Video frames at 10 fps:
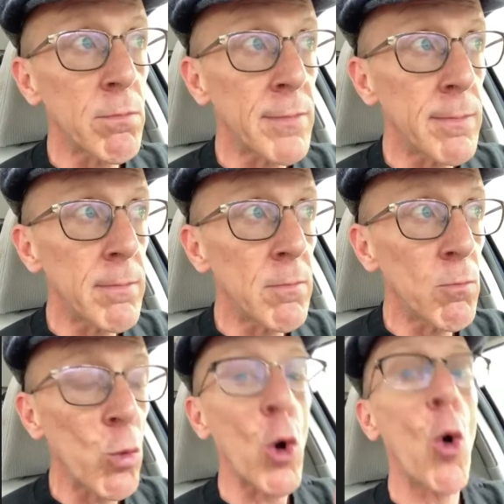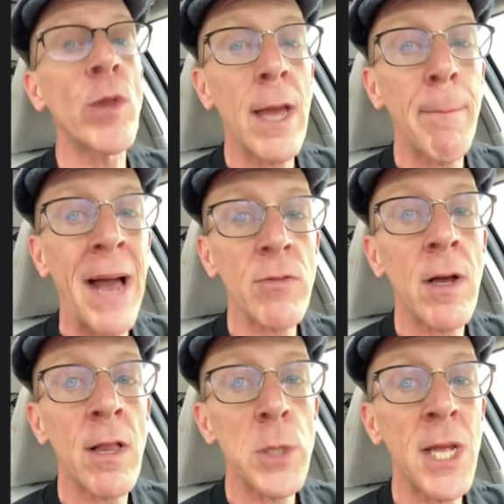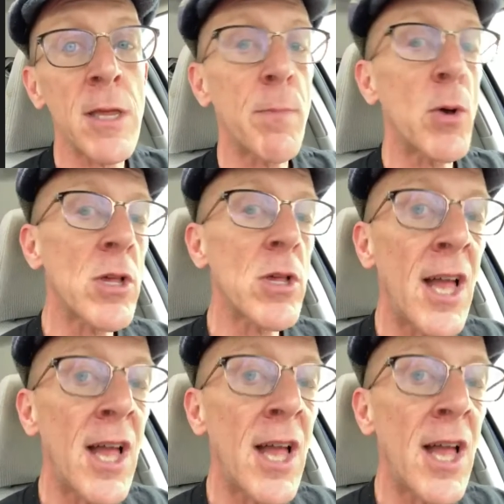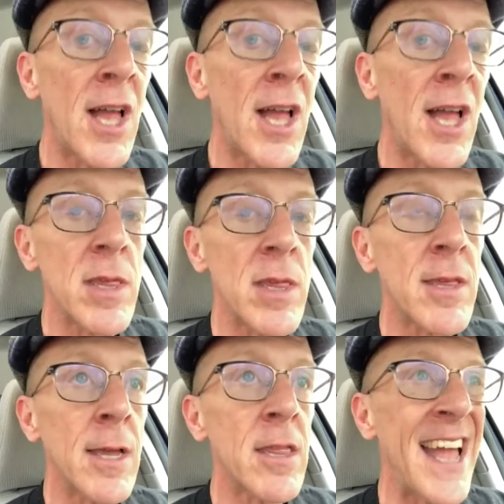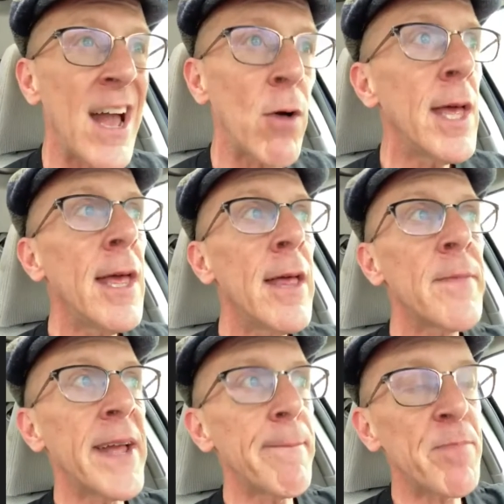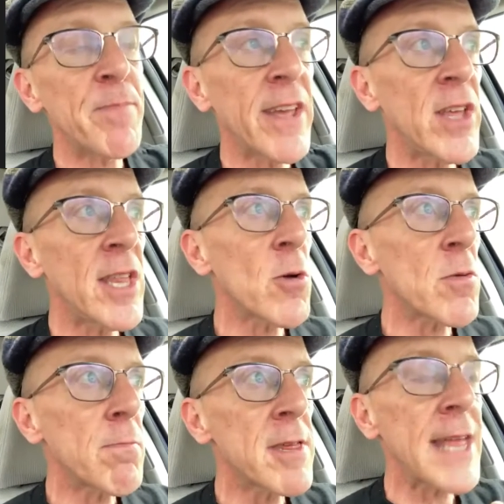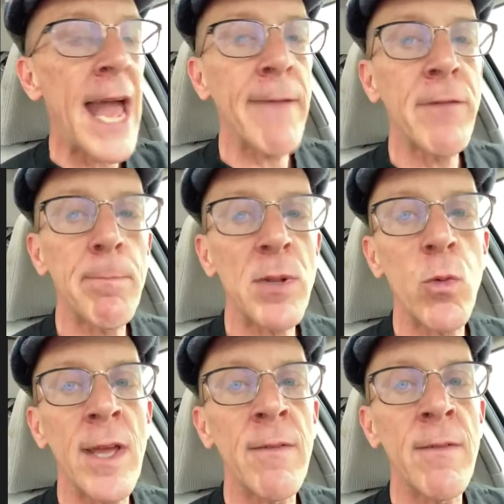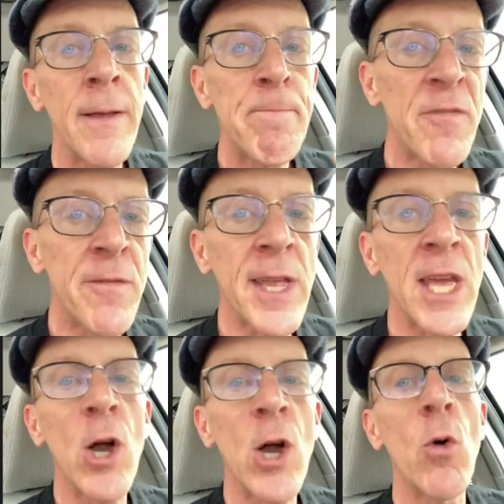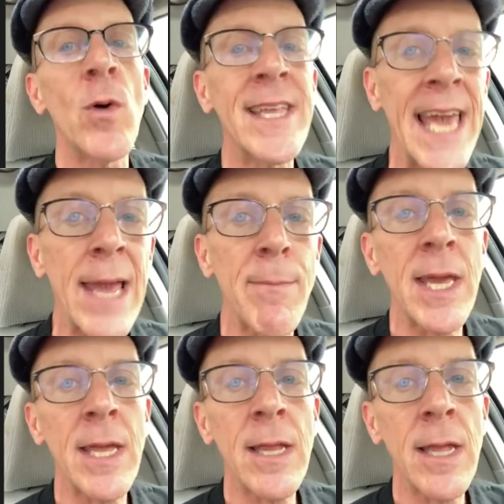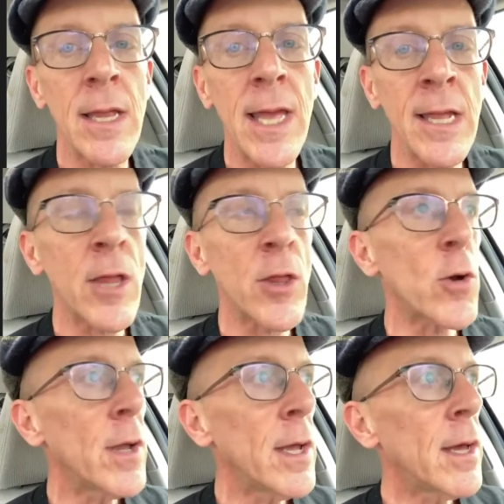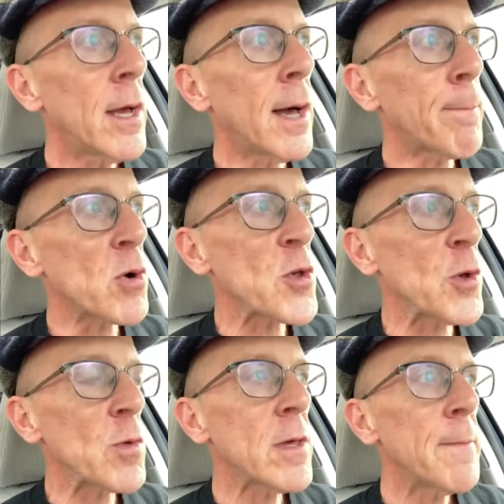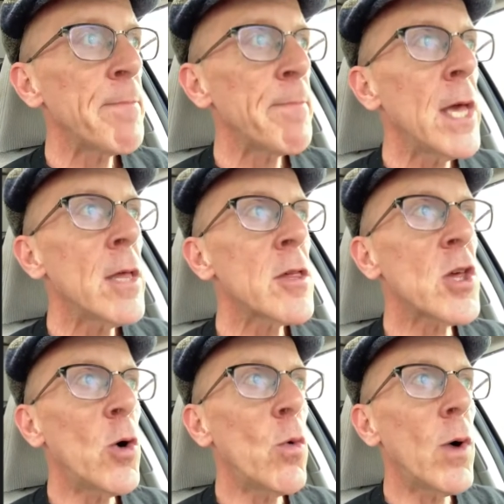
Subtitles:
we're only about television, as opposed to a lot of entertainment sites now that divvy their staff up between video and gaming and other pursuits. So